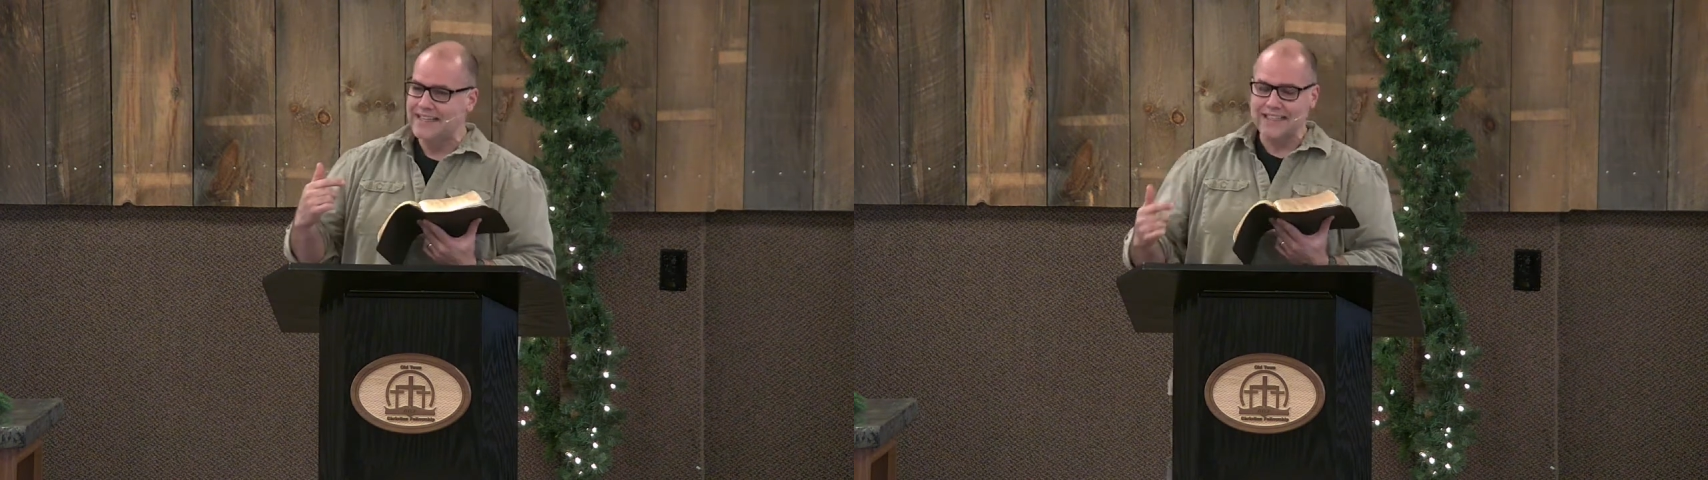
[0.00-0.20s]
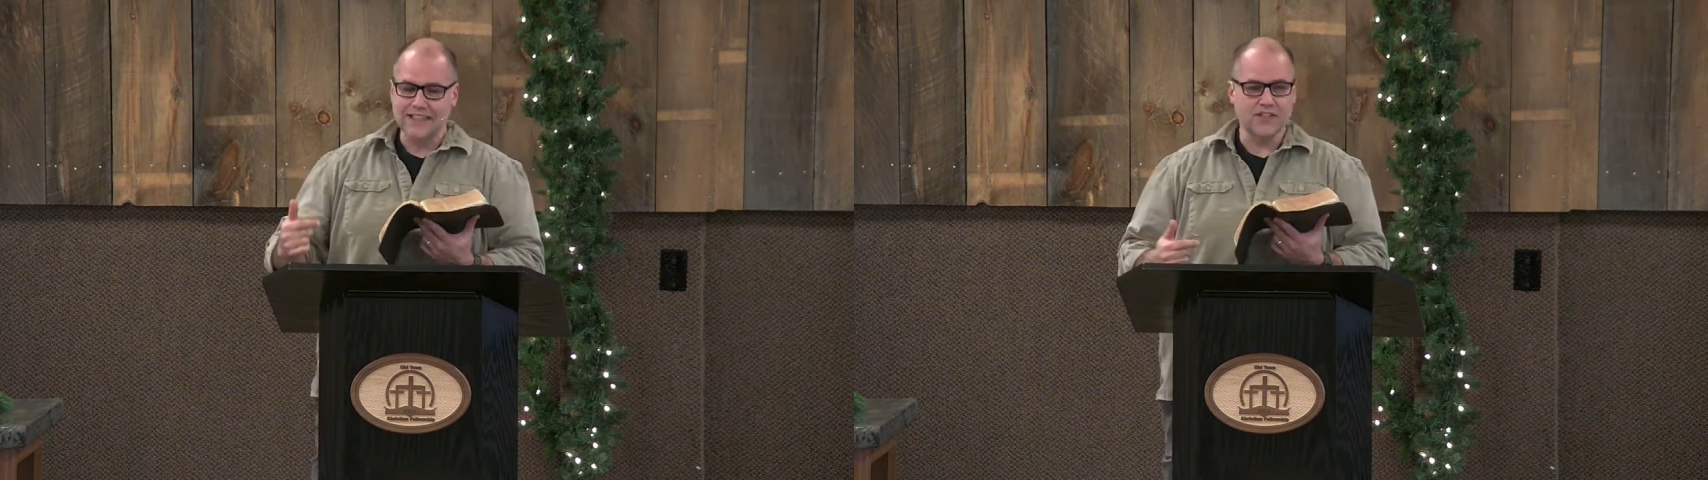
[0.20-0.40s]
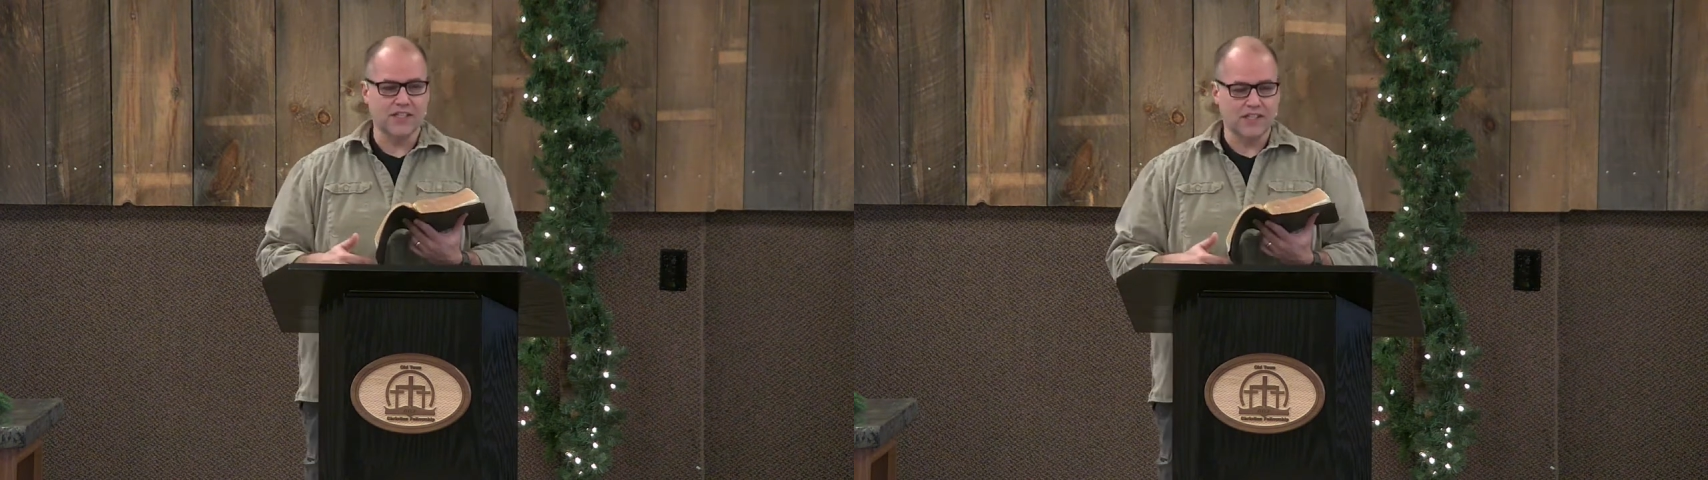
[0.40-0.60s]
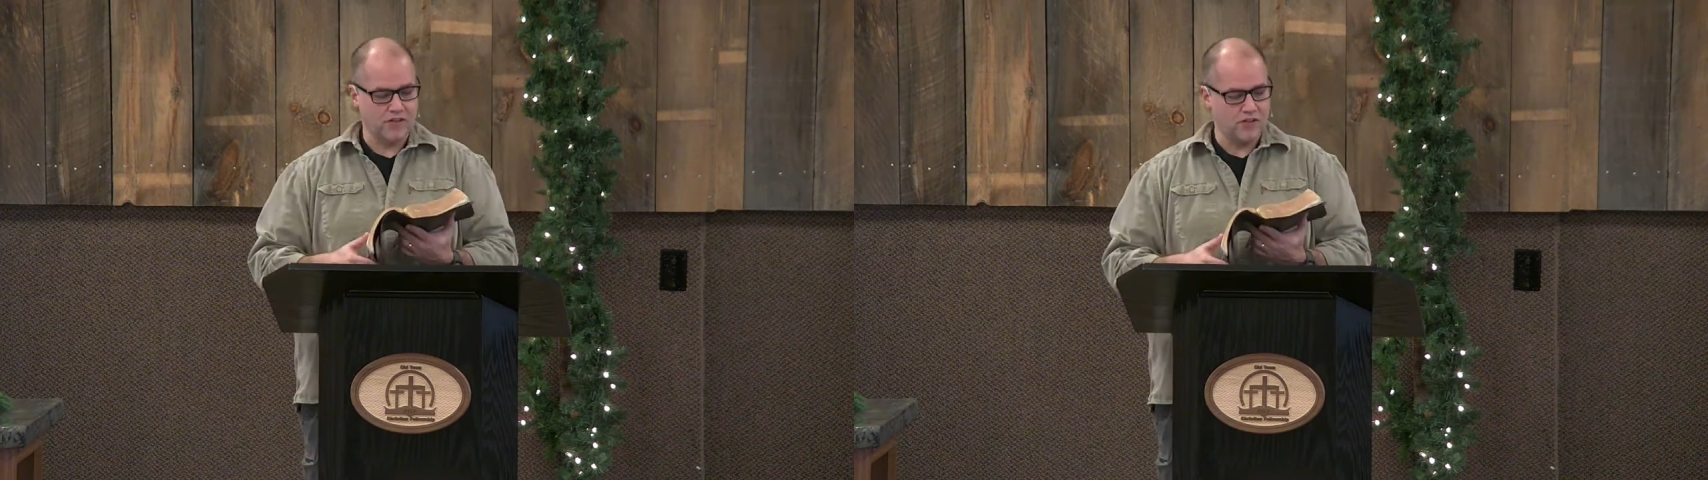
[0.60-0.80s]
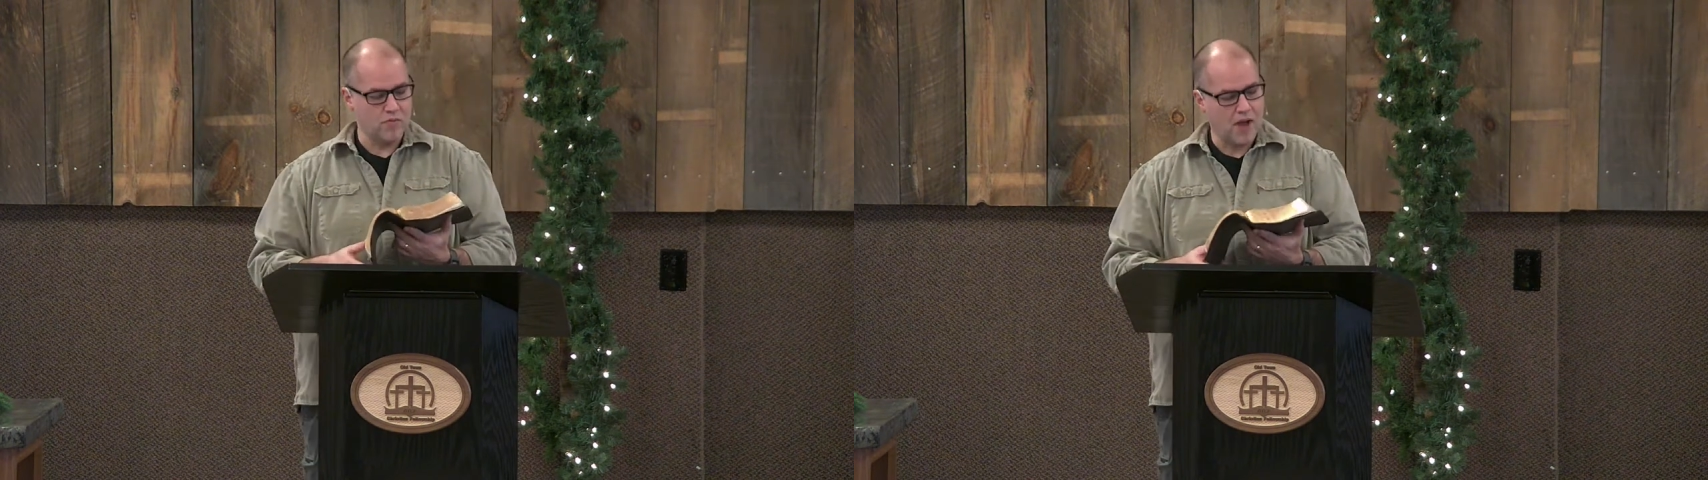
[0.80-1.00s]
listening to
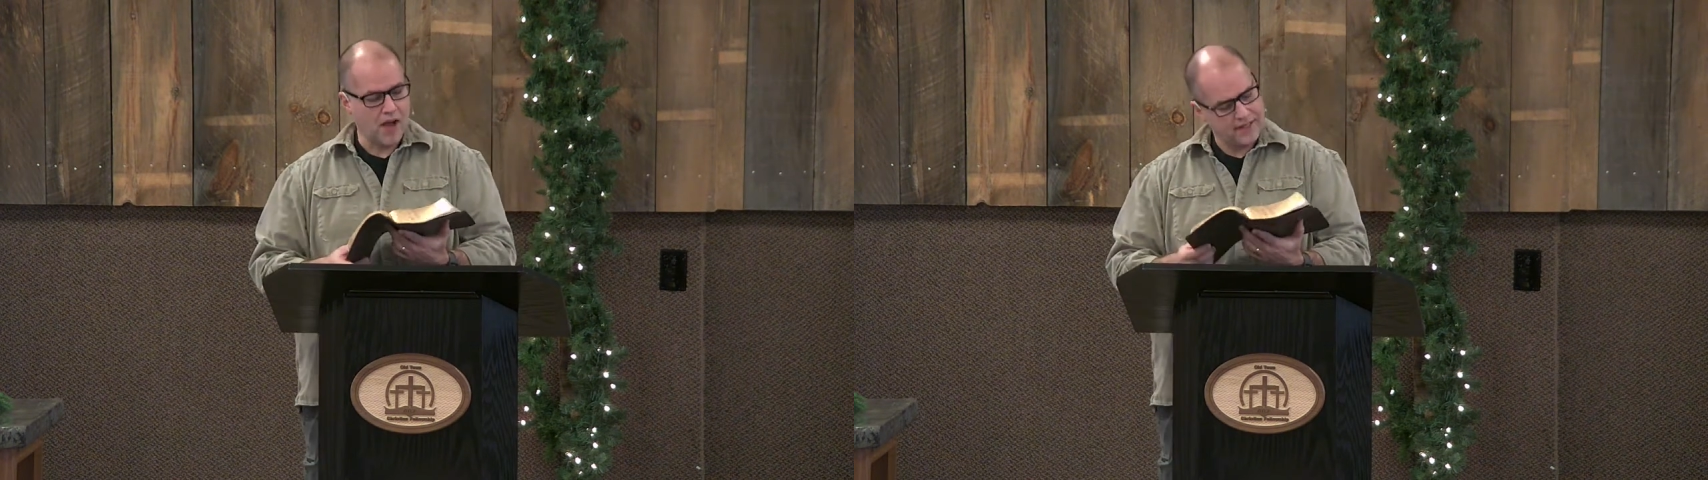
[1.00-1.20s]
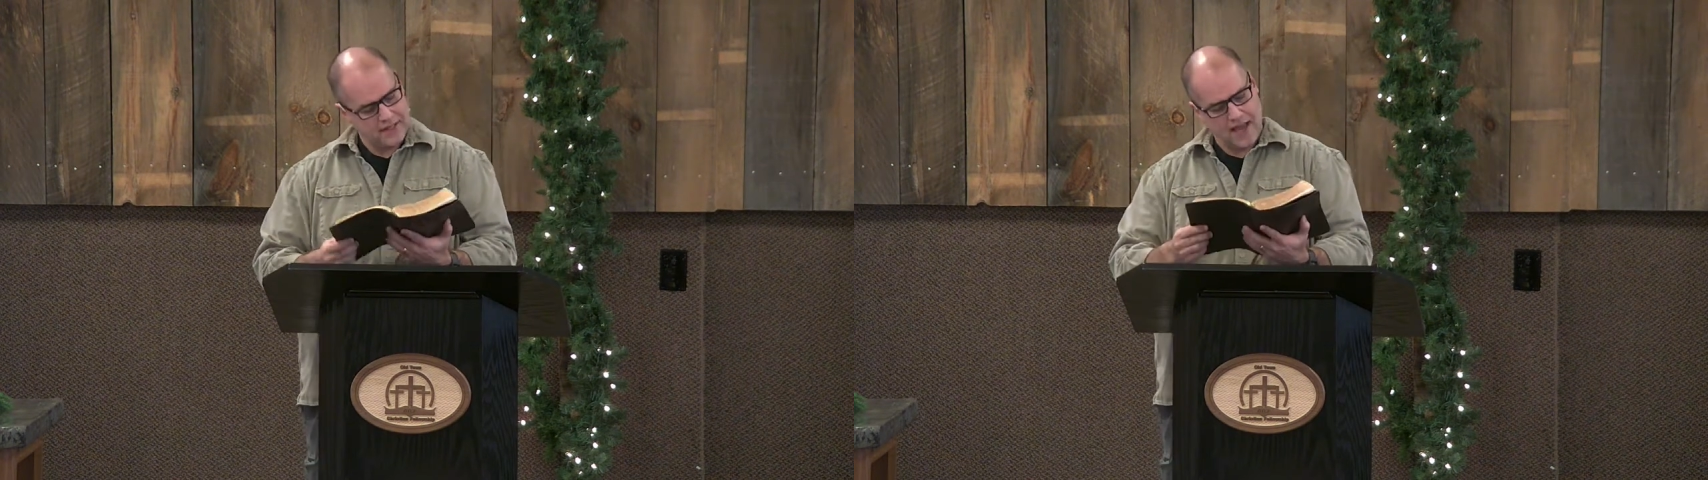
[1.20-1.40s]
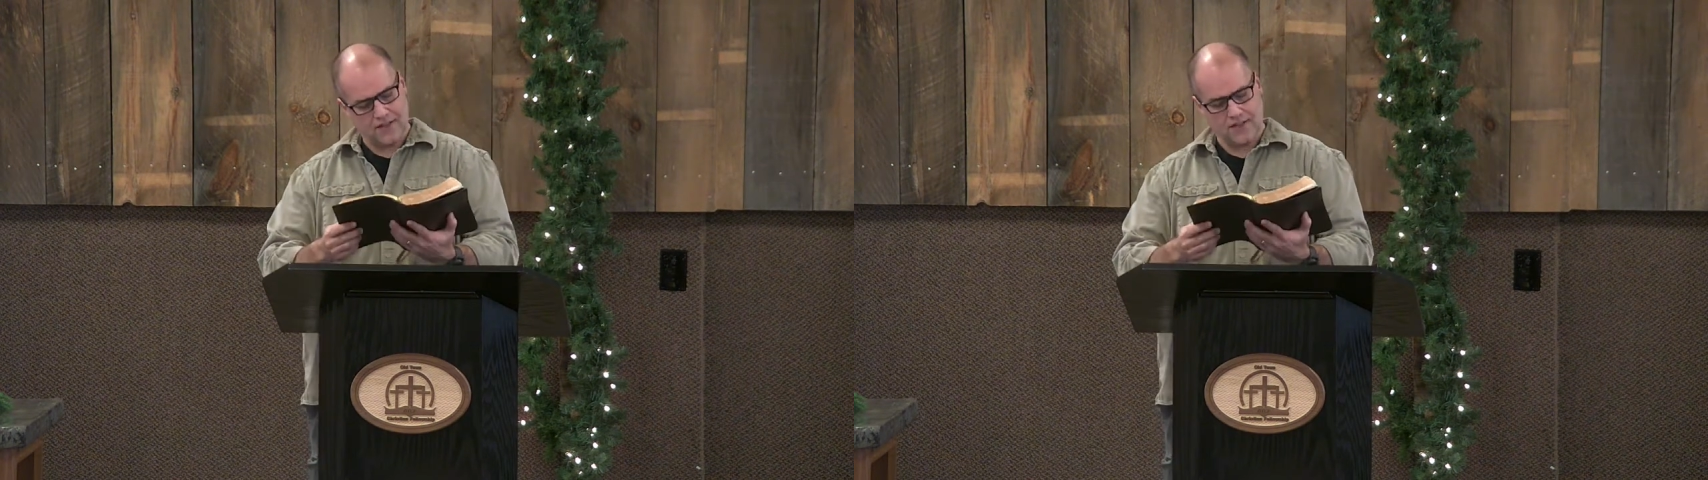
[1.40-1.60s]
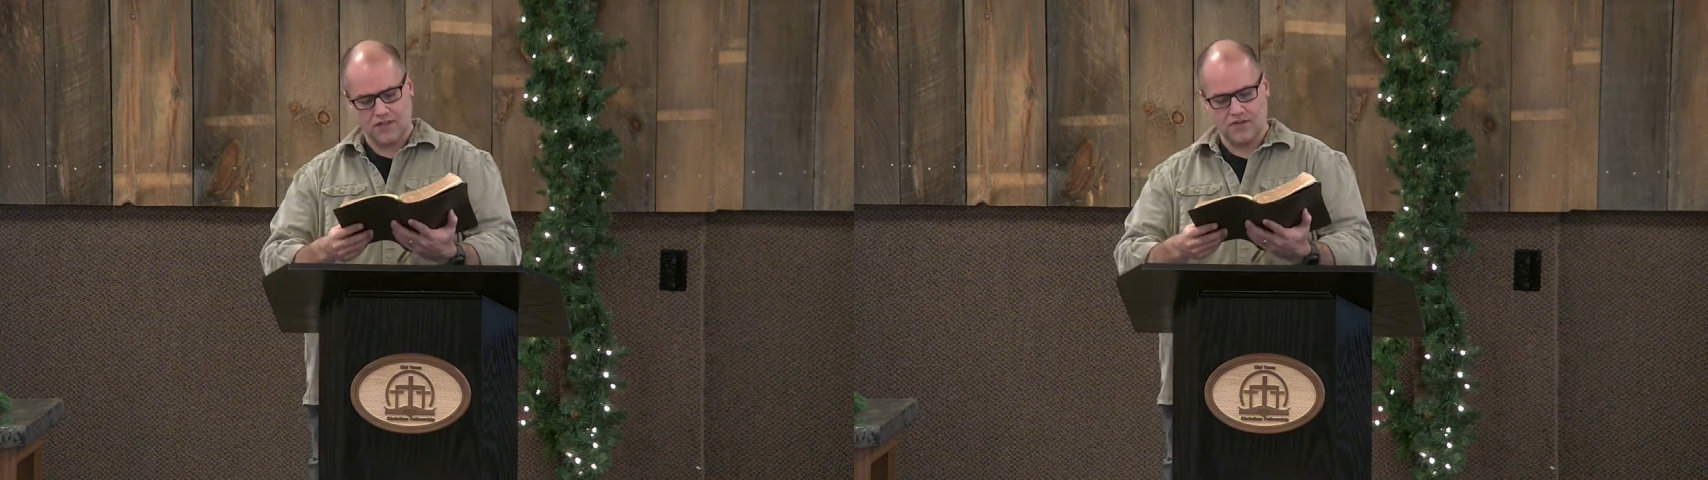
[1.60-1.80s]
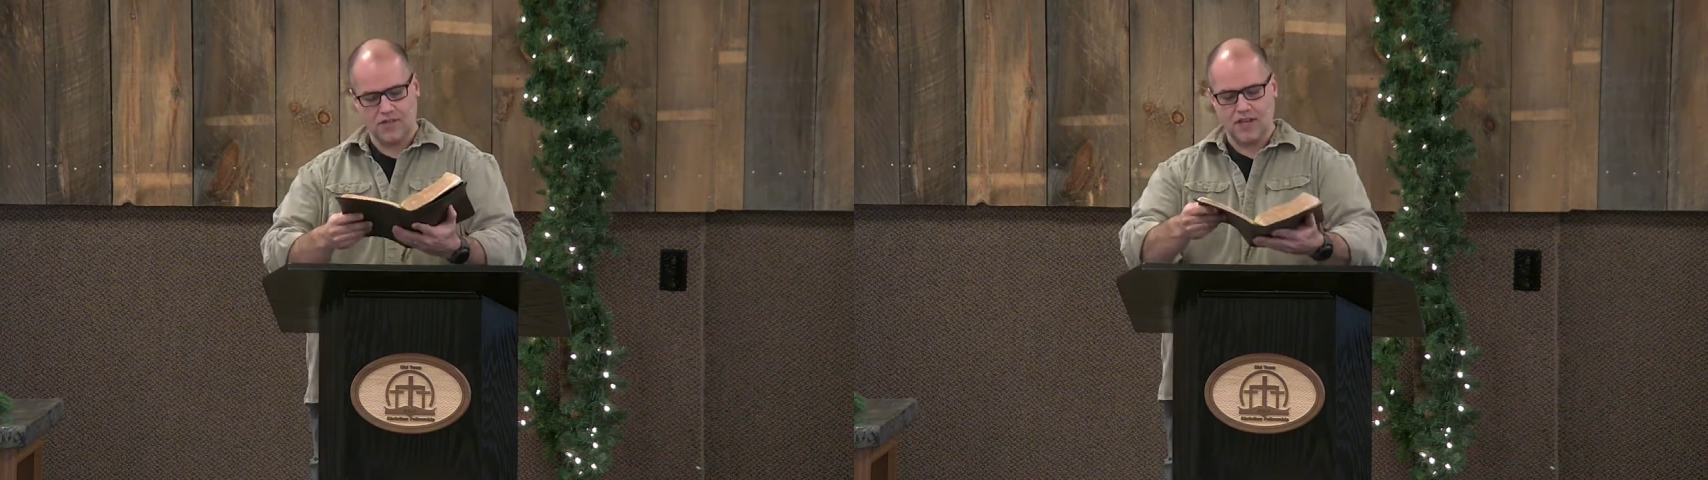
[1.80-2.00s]
their podcasts and
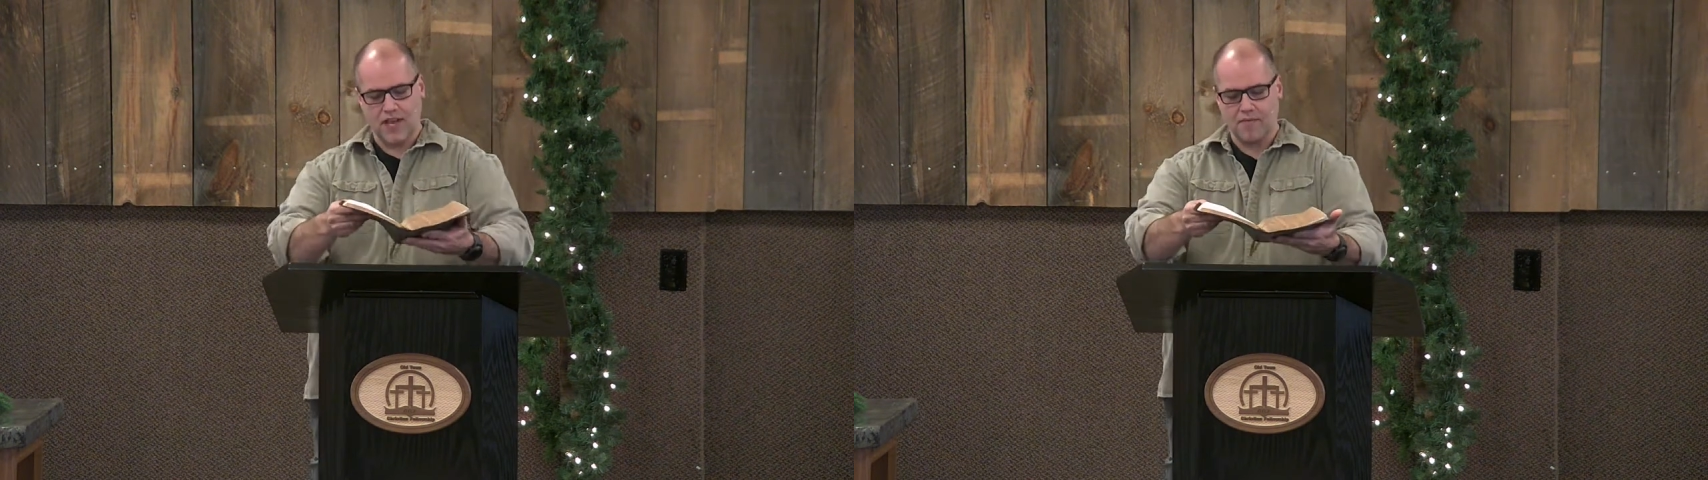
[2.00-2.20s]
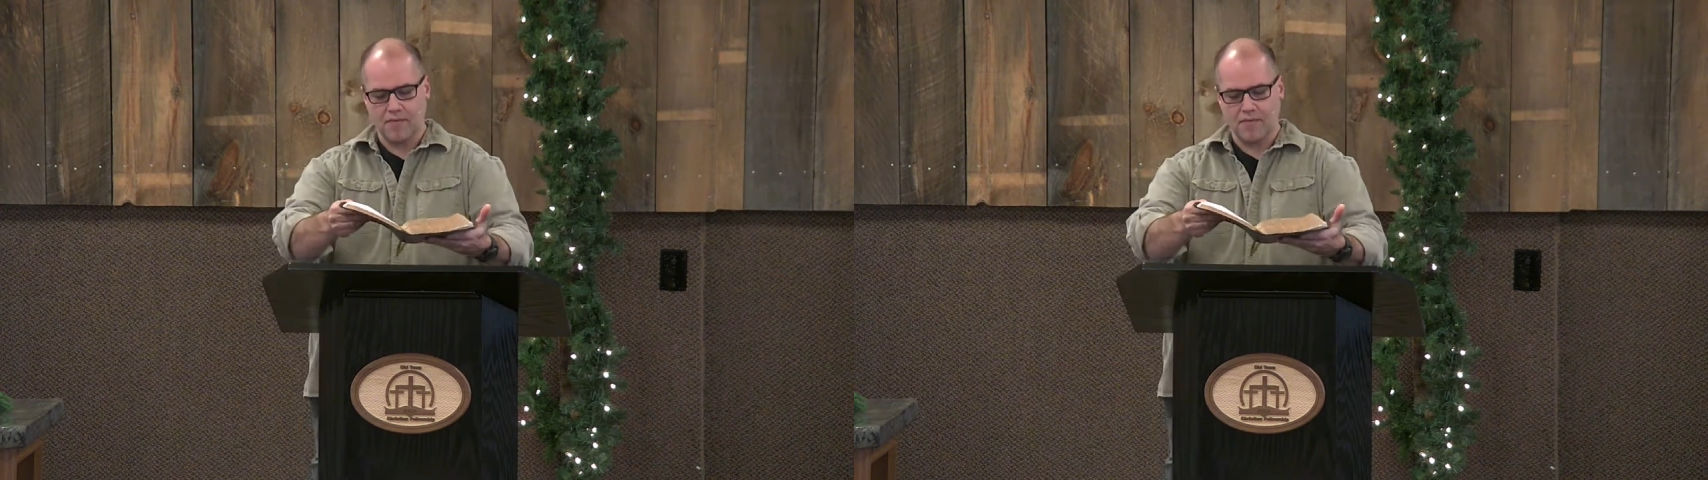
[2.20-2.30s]
you examine